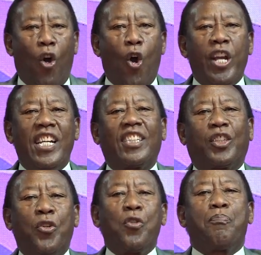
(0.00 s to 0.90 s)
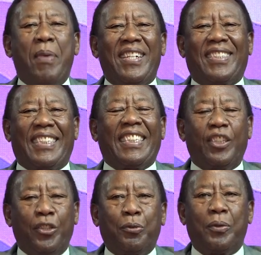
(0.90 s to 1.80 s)
or incumbent in
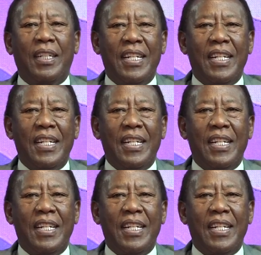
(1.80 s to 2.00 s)
you.